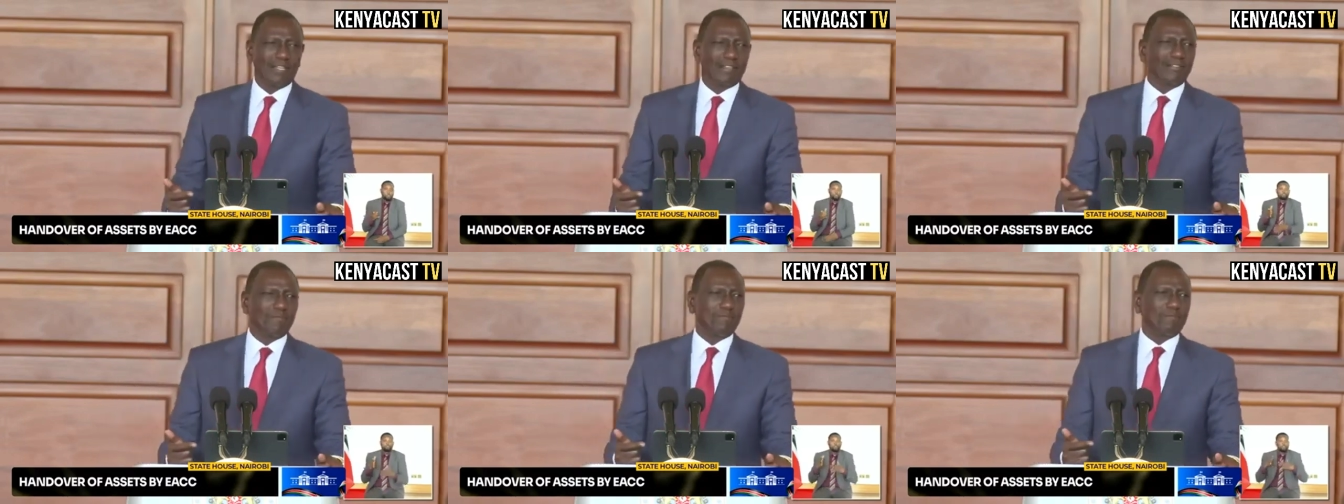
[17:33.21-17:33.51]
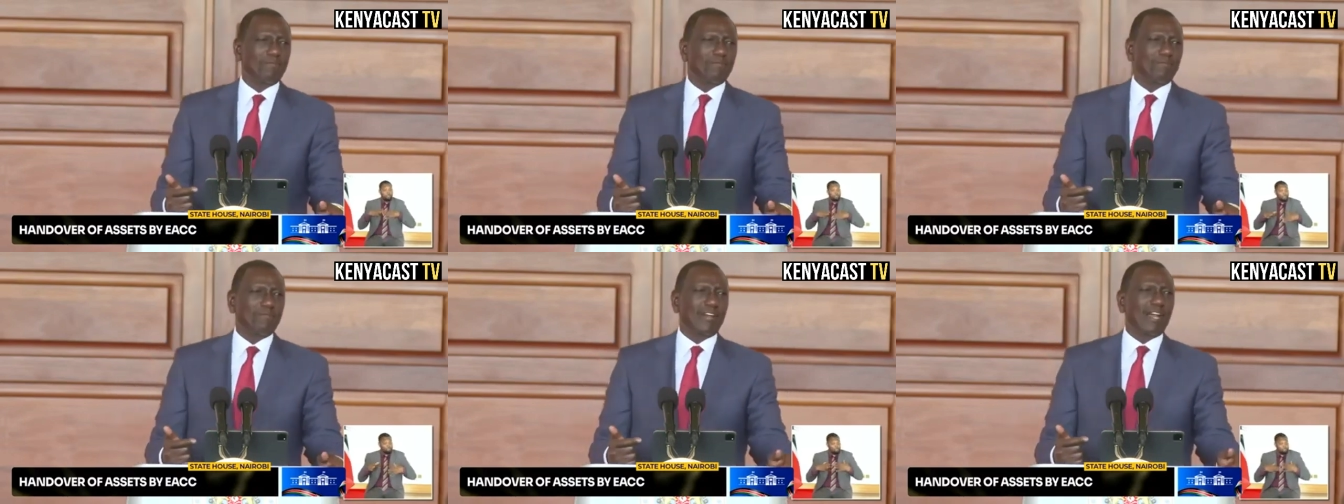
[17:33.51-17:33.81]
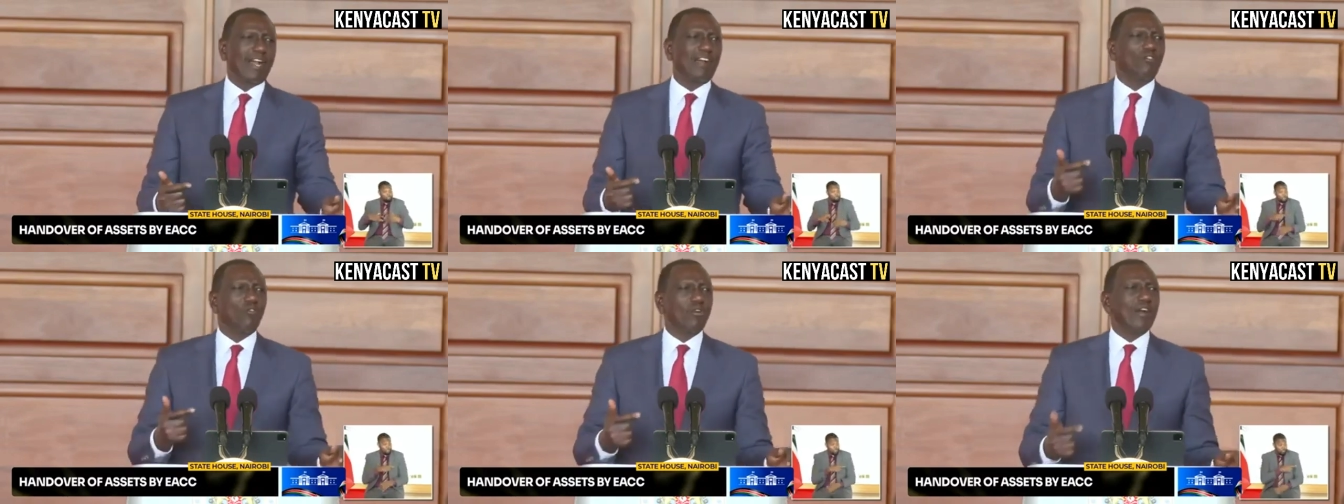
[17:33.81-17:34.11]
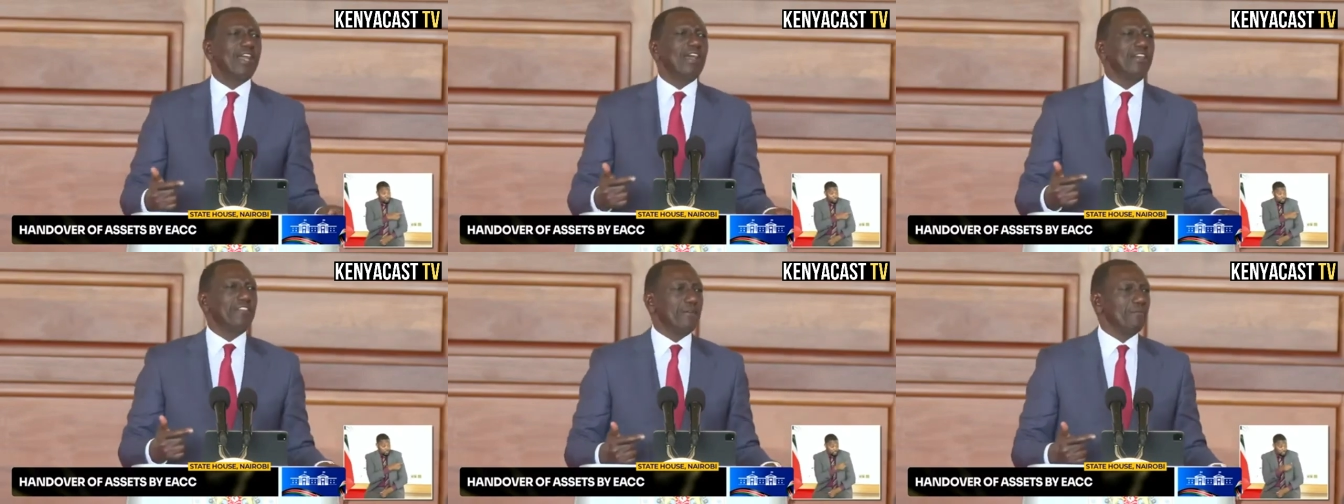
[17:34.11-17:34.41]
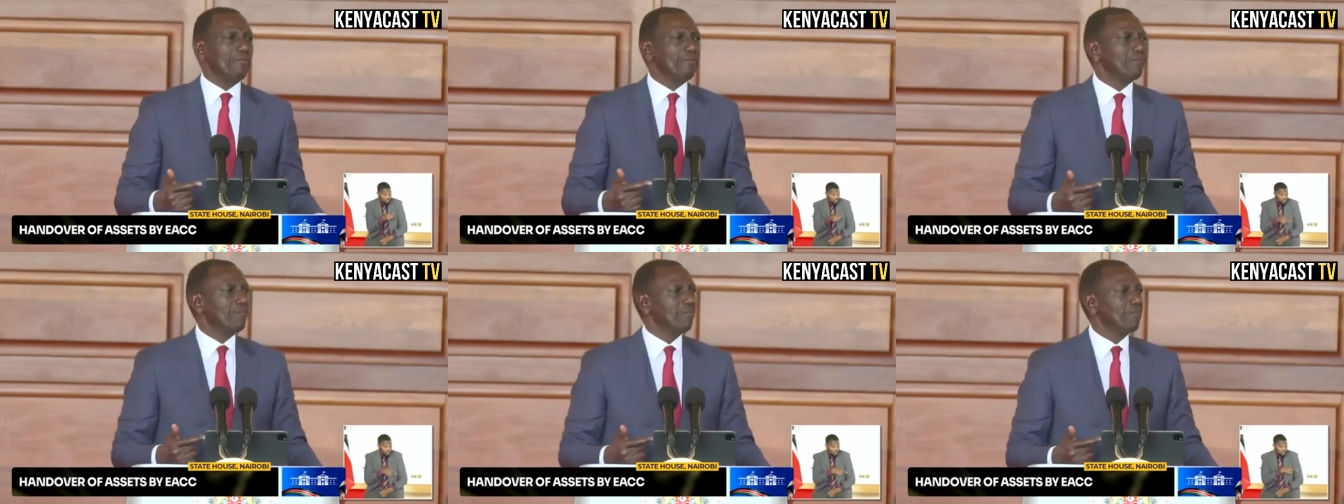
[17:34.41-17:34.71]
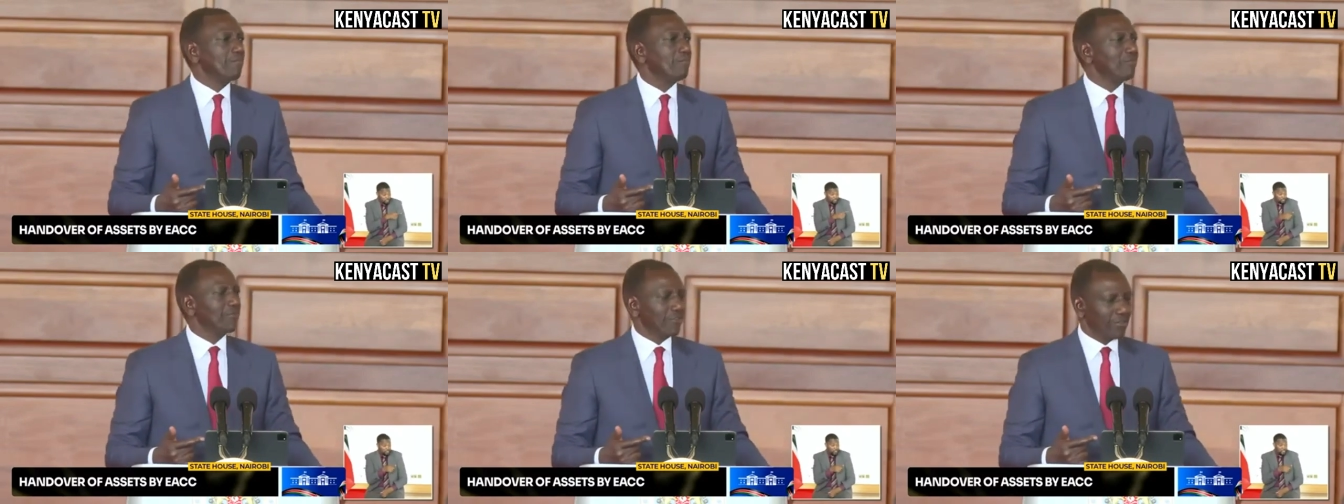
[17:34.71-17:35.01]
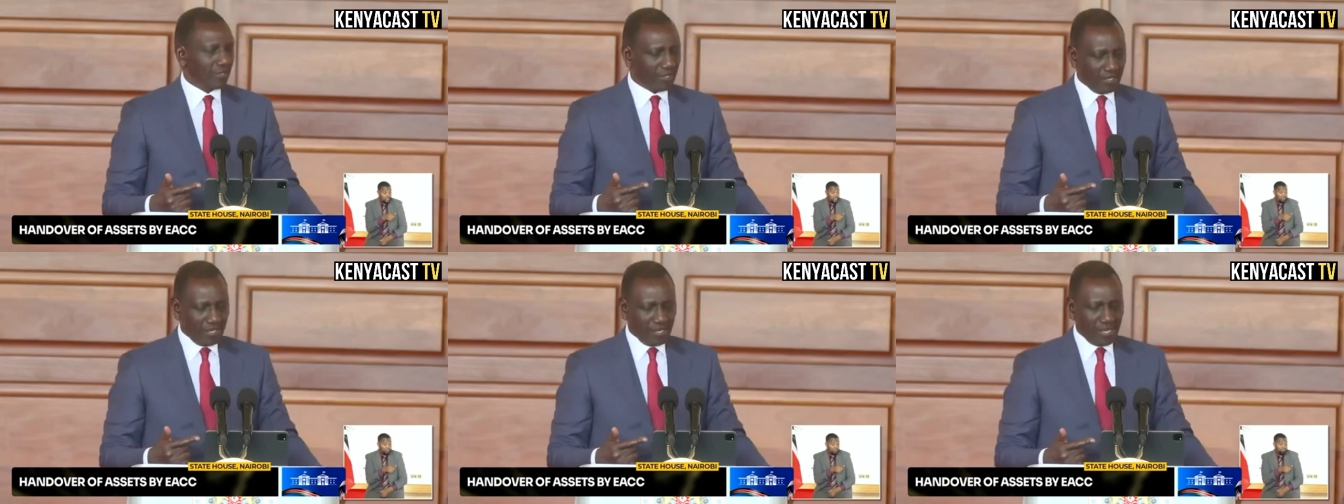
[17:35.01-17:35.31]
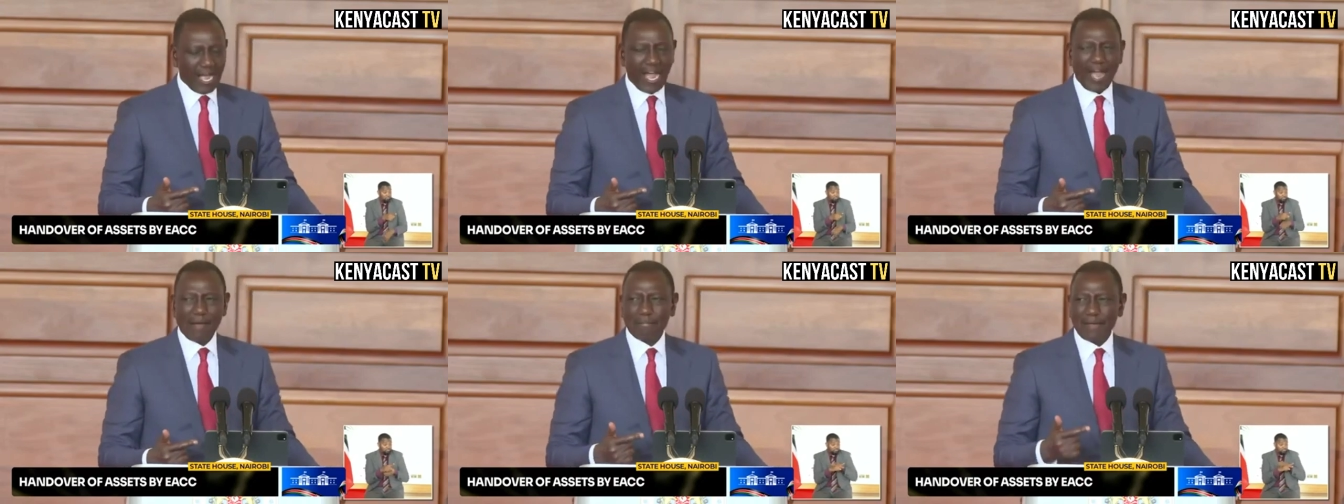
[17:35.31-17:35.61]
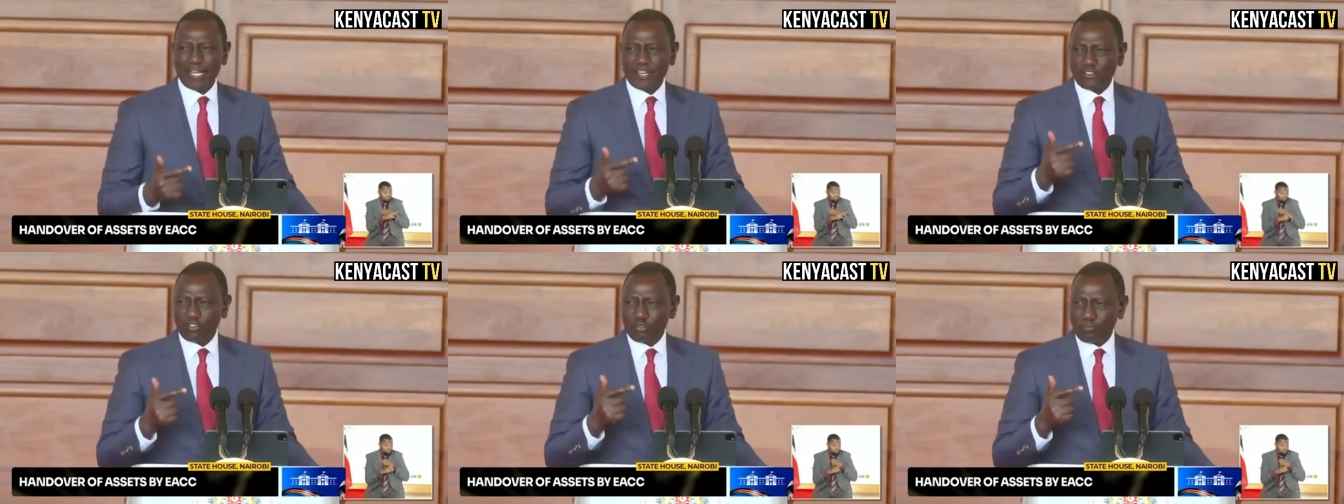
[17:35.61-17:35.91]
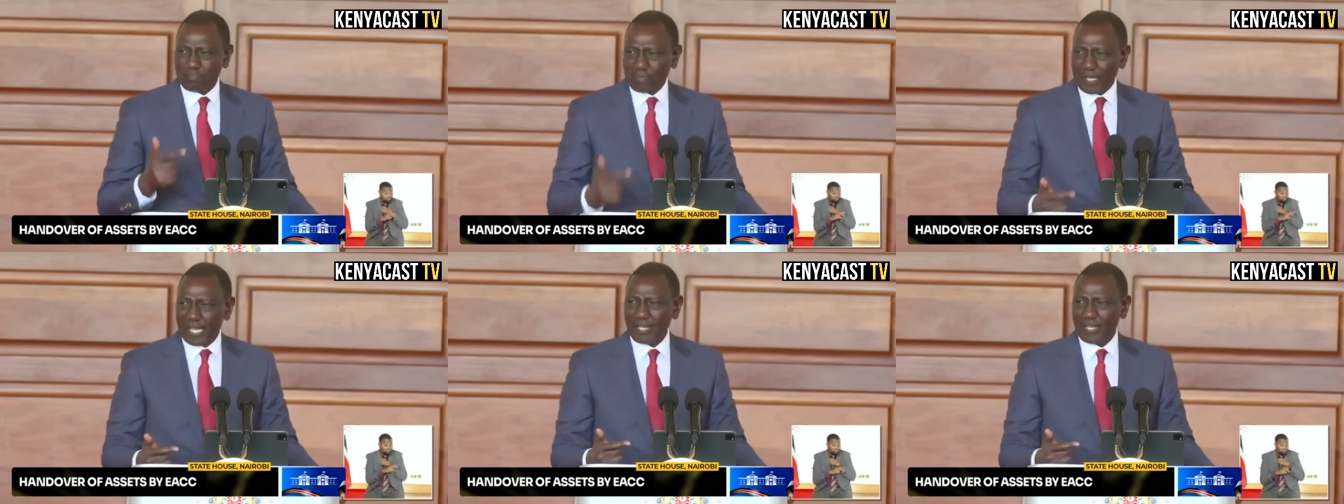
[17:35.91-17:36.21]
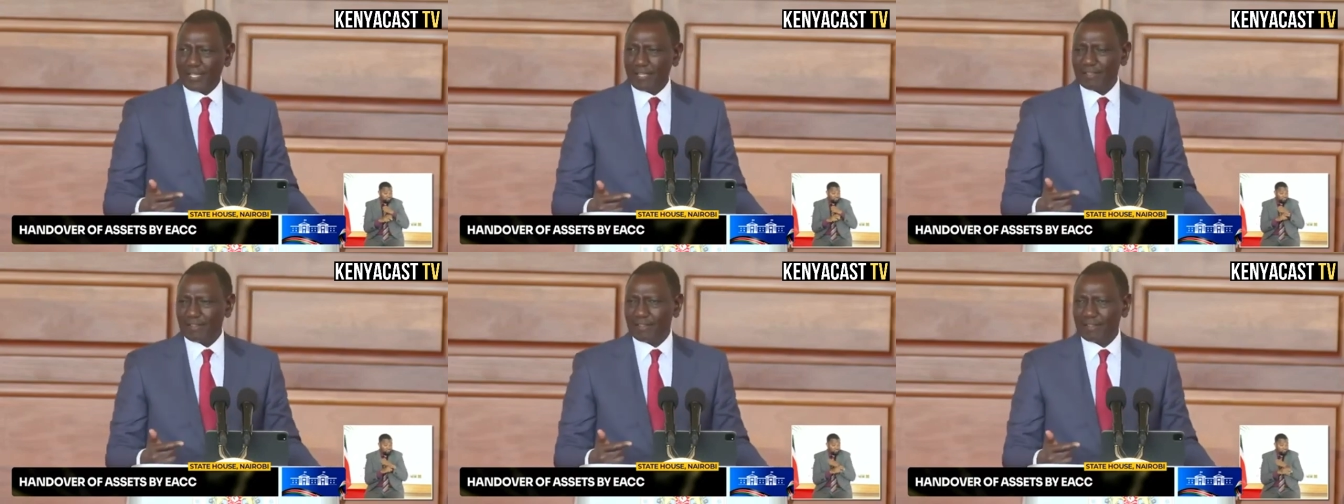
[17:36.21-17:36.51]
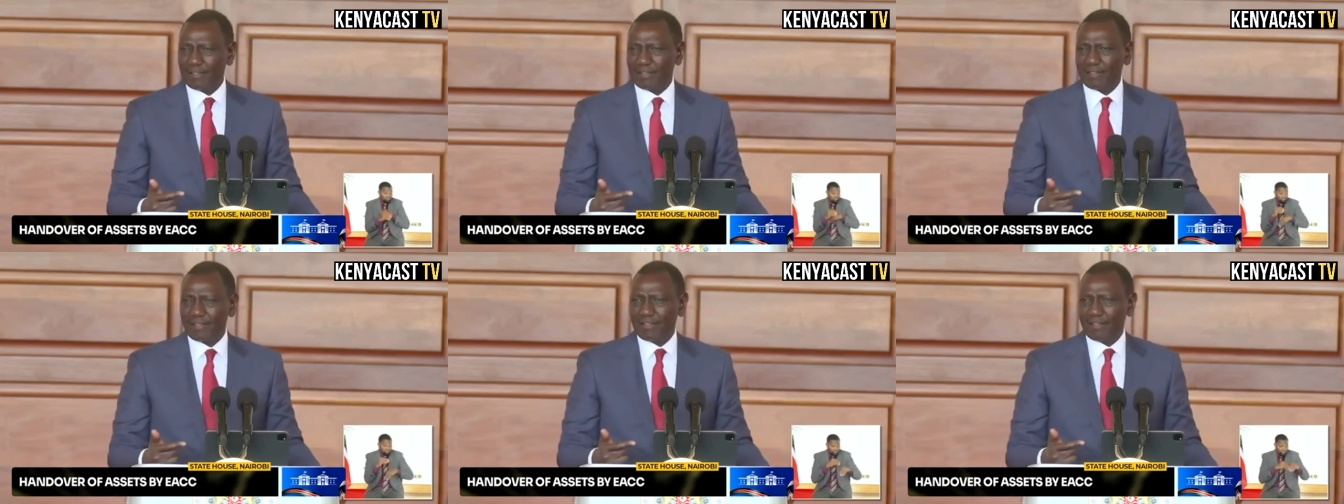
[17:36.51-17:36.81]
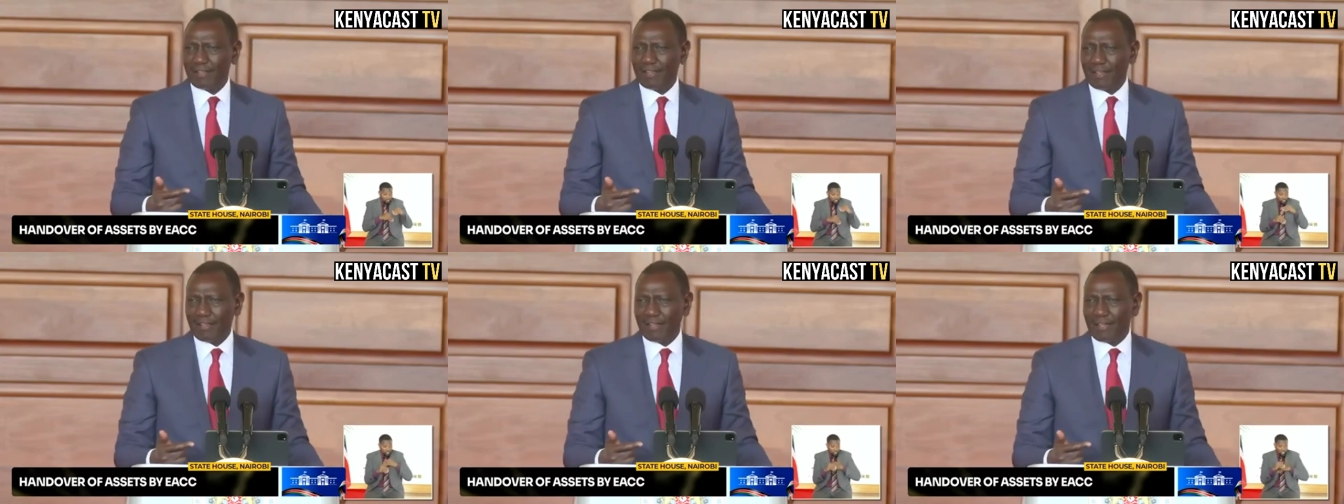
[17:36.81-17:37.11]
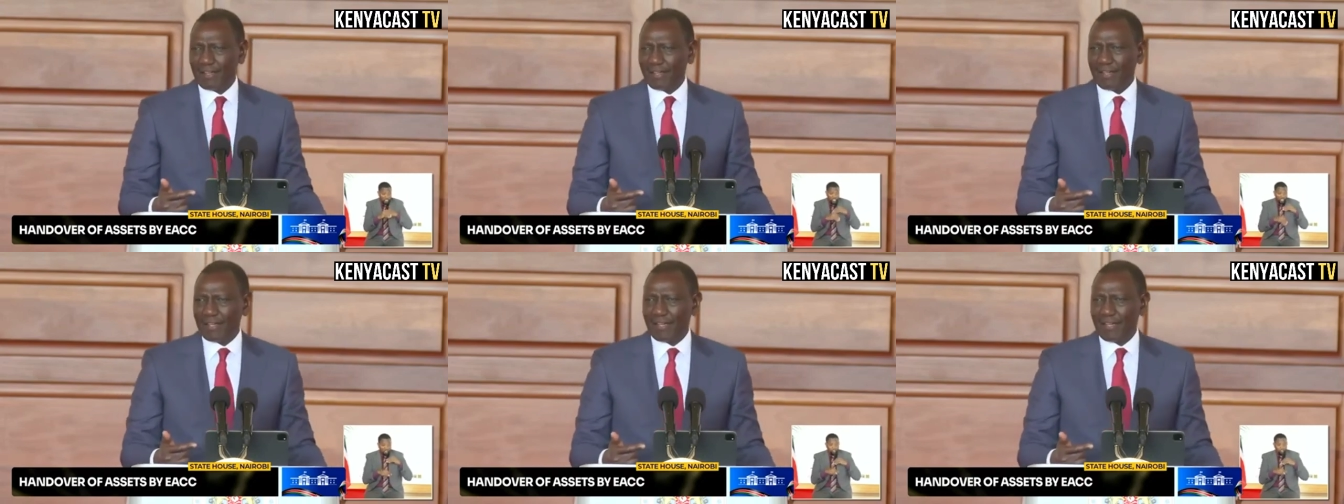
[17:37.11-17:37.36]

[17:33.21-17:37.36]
corruptly acquire them are made to pay,